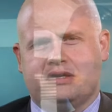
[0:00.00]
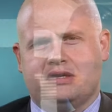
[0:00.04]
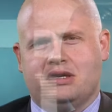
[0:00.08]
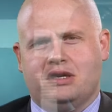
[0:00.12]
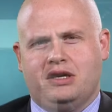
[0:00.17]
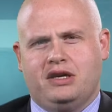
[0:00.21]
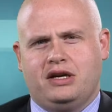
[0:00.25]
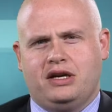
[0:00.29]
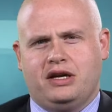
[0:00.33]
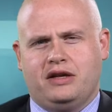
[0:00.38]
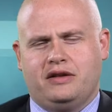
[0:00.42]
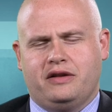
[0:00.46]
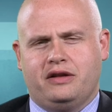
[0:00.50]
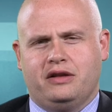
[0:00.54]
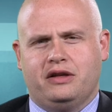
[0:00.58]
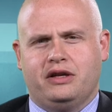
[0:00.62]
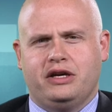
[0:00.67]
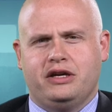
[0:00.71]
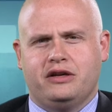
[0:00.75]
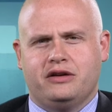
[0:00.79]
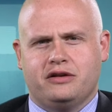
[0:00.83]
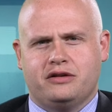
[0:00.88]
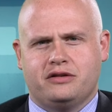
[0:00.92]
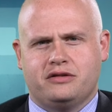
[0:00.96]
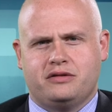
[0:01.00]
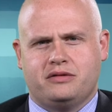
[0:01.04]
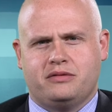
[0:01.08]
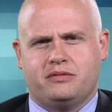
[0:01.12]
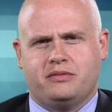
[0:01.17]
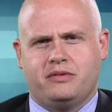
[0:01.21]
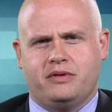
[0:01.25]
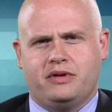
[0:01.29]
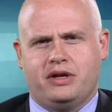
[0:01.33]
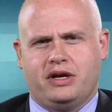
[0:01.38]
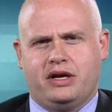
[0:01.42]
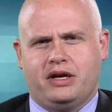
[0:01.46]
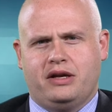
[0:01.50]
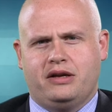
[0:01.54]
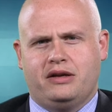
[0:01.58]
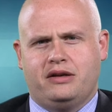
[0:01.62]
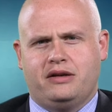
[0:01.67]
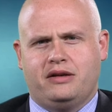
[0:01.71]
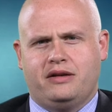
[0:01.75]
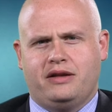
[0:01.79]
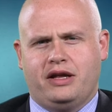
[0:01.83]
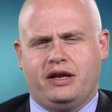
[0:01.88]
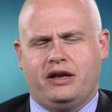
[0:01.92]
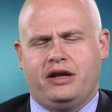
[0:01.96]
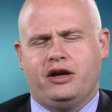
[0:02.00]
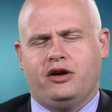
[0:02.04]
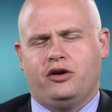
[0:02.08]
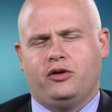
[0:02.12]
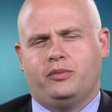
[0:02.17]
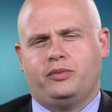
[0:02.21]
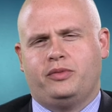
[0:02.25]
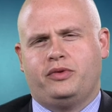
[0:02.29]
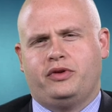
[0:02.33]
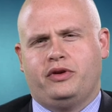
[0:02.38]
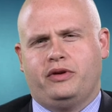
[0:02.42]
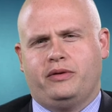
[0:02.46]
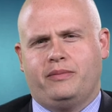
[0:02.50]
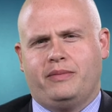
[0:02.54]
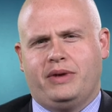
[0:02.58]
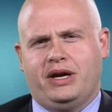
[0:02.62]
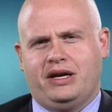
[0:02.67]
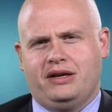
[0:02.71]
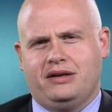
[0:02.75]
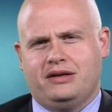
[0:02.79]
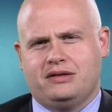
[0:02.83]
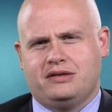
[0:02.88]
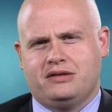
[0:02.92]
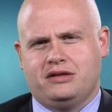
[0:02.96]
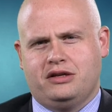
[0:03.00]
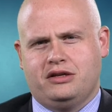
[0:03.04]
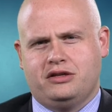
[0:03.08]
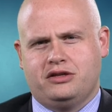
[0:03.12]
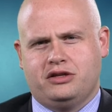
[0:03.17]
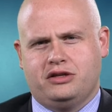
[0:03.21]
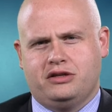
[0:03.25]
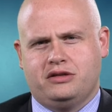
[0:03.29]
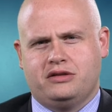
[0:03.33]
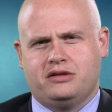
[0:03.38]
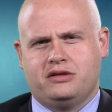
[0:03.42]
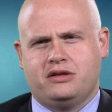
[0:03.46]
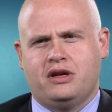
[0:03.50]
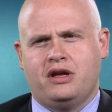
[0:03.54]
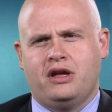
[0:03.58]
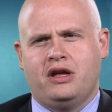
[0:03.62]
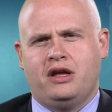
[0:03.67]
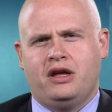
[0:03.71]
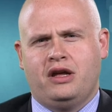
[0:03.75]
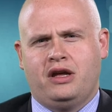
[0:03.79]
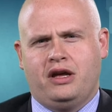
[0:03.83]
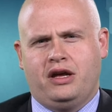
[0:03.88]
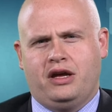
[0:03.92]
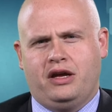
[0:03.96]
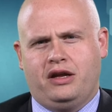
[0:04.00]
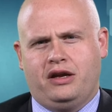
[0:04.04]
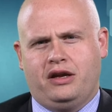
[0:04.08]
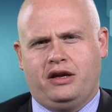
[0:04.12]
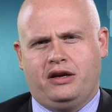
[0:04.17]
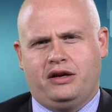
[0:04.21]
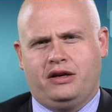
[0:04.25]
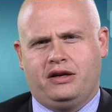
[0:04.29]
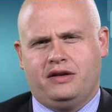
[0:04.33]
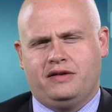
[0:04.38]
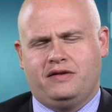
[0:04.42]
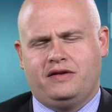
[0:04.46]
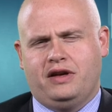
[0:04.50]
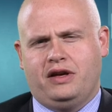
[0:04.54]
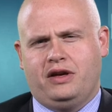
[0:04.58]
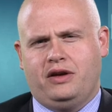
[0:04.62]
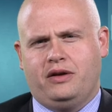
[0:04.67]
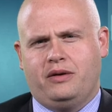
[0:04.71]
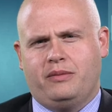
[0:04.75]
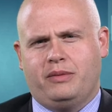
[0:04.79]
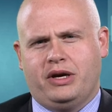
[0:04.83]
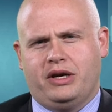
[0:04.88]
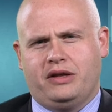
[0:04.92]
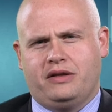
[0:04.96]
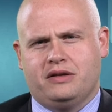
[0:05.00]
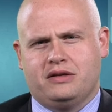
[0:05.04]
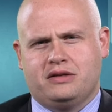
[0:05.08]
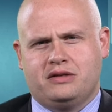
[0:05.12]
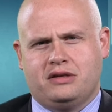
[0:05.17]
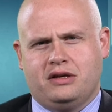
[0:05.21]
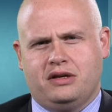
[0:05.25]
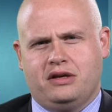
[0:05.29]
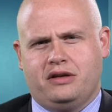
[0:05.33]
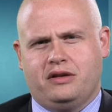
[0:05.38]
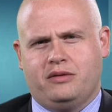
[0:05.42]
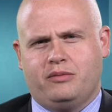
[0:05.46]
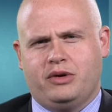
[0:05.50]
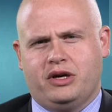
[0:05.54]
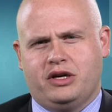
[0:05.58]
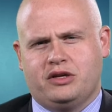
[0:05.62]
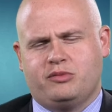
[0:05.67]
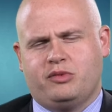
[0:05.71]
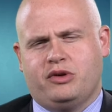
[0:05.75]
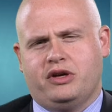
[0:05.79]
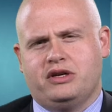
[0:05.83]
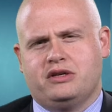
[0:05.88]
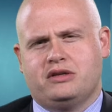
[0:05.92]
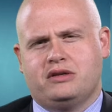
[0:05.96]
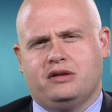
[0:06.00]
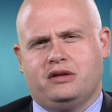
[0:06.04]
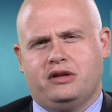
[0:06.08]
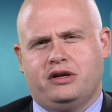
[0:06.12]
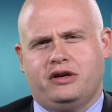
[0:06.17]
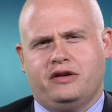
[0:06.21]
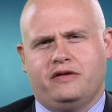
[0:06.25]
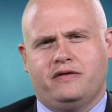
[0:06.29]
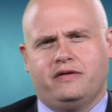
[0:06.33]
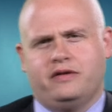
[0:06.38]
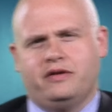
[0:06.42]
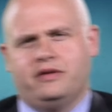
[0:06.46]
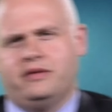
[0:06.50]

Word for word: city and the leaders that, that help to make decisions and uh, continue to make this city the best place to live.